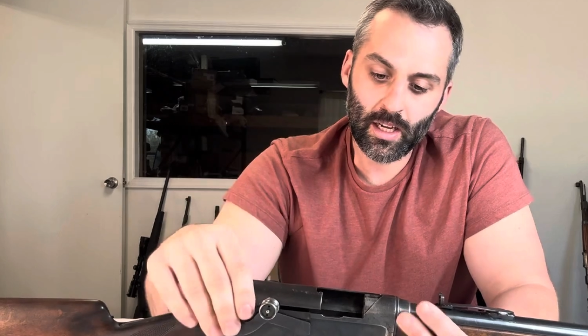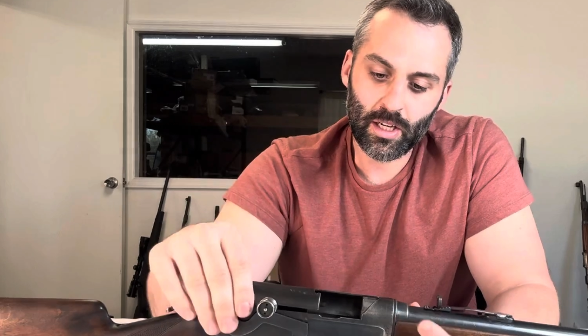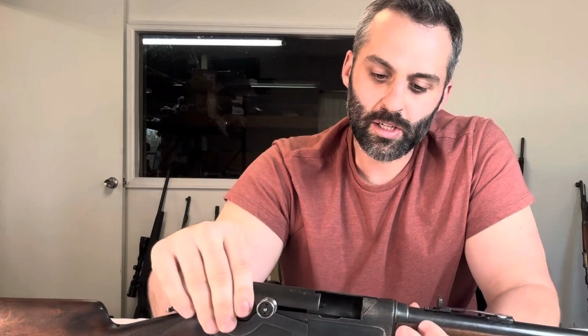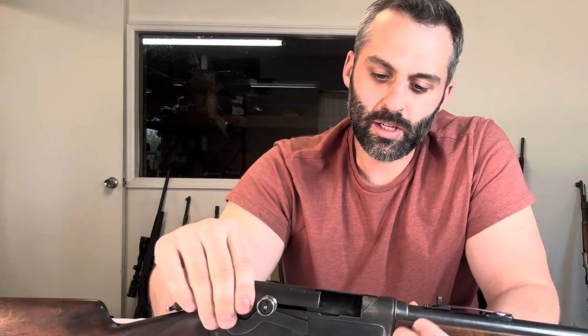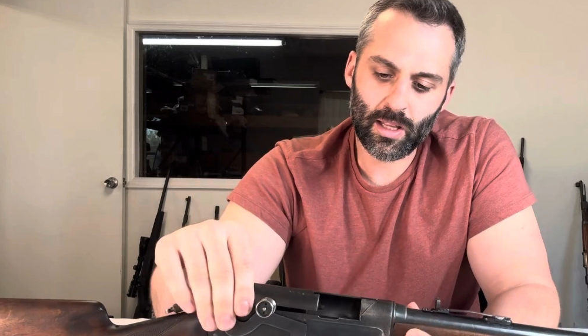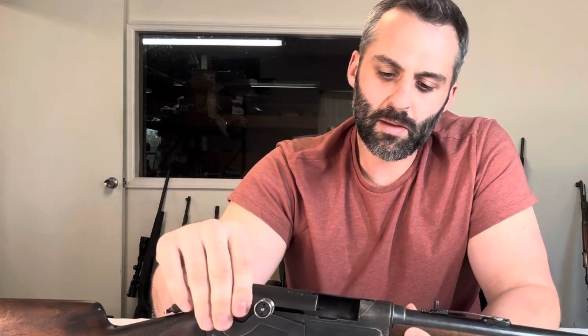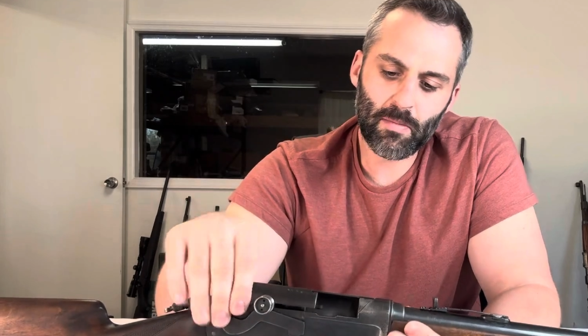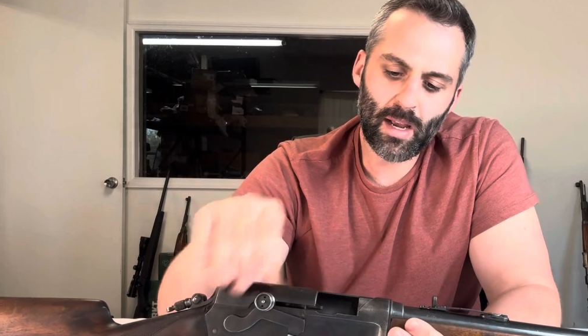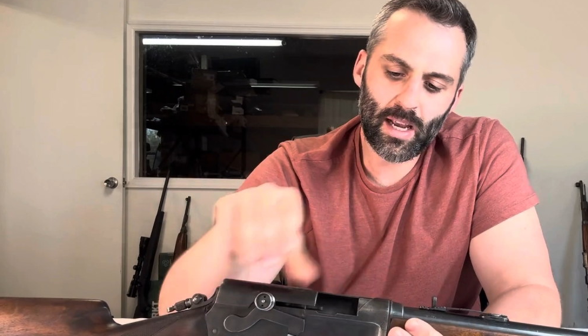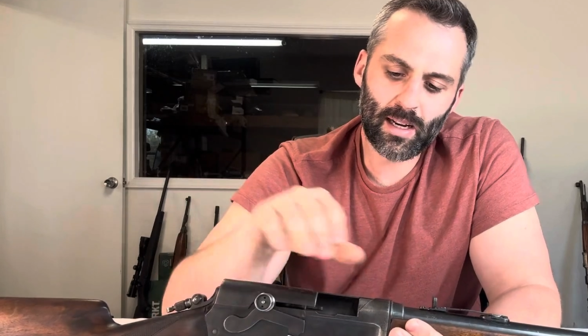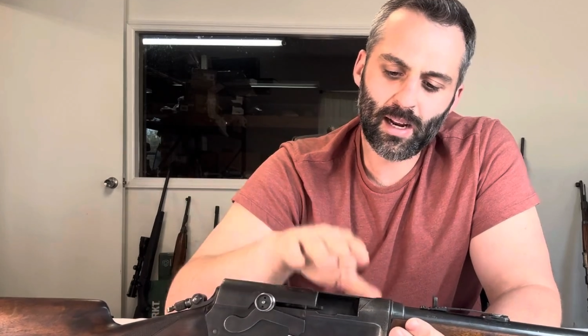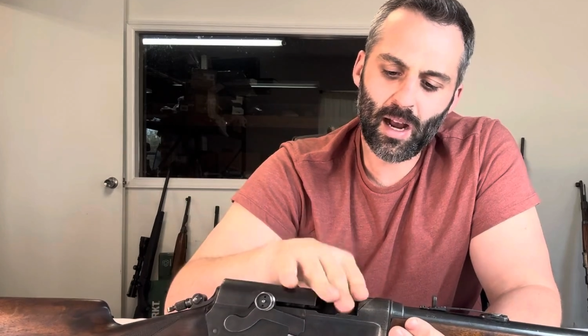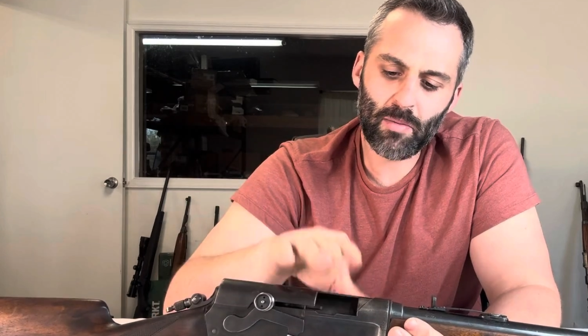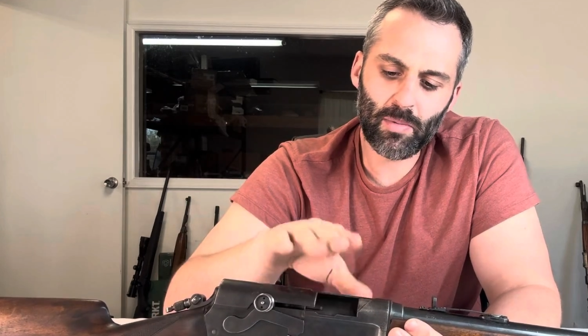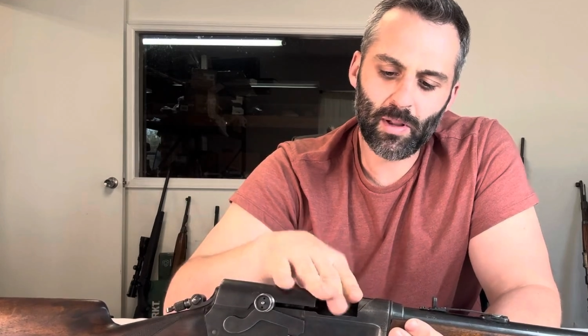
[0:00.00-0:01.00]
So they made a
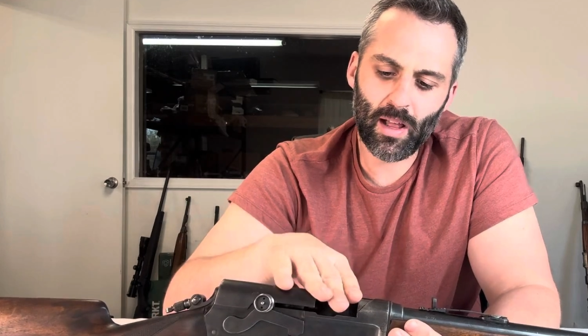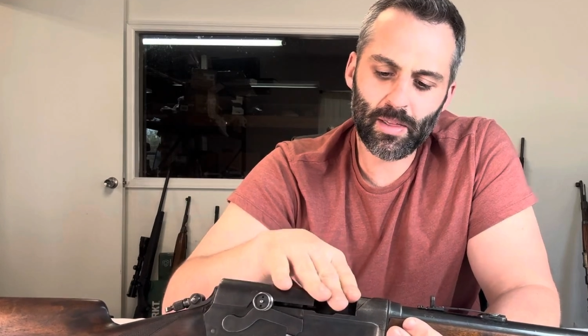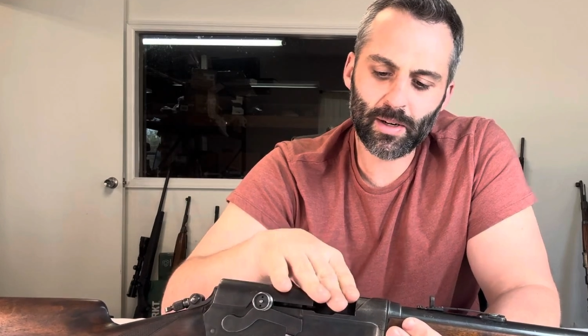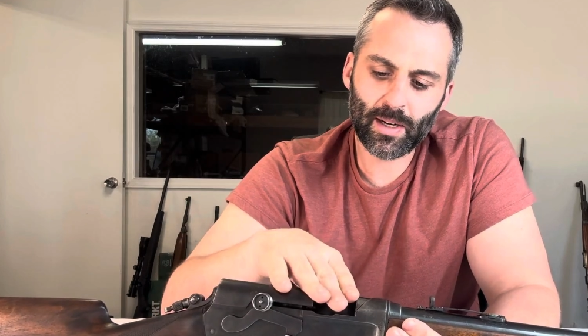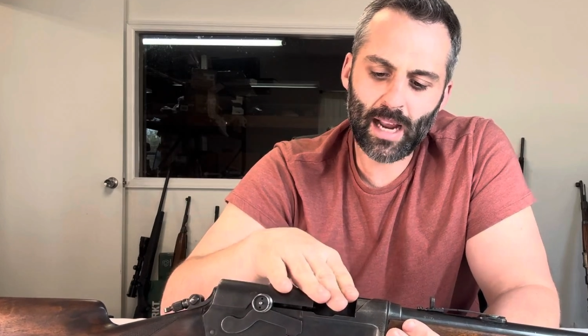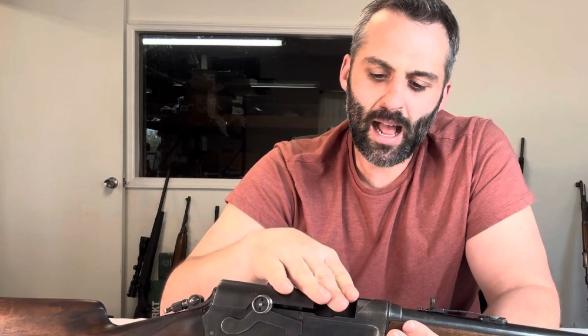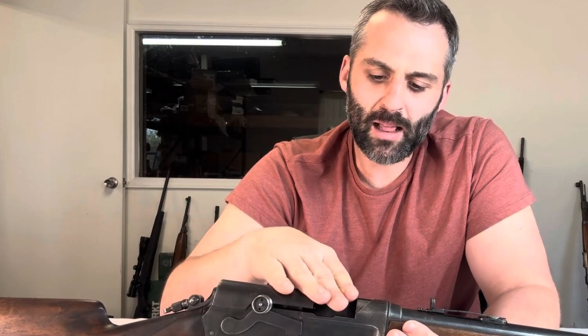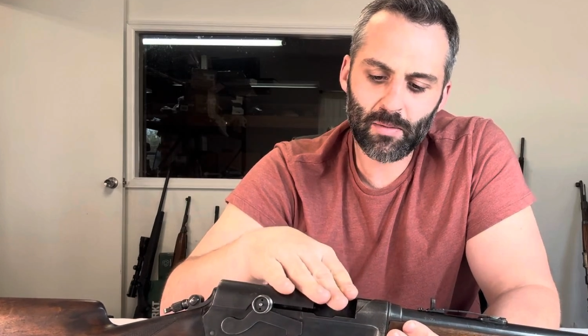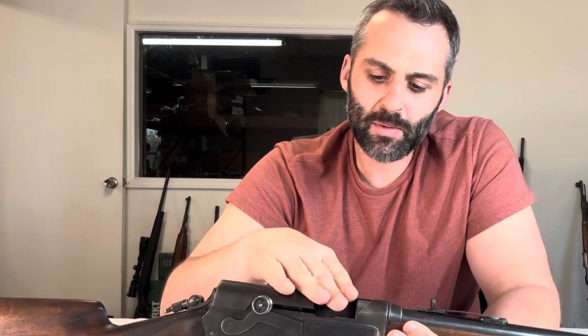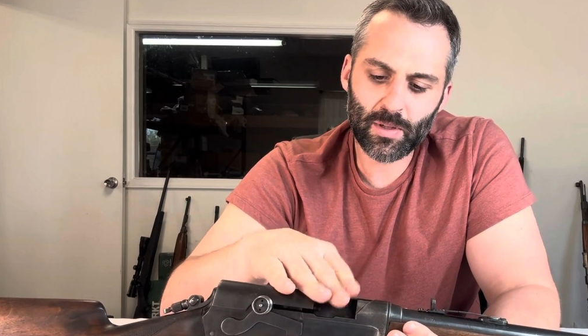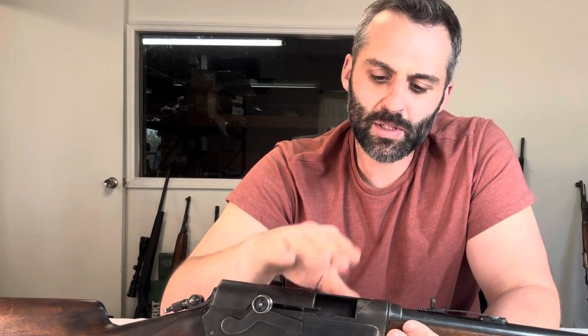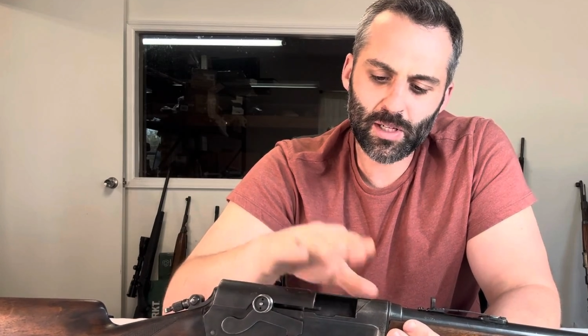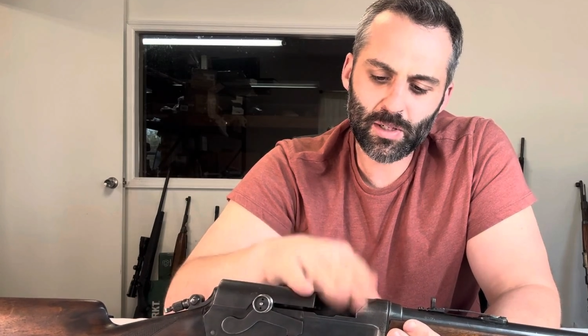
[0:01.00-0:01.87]
couple other calibers.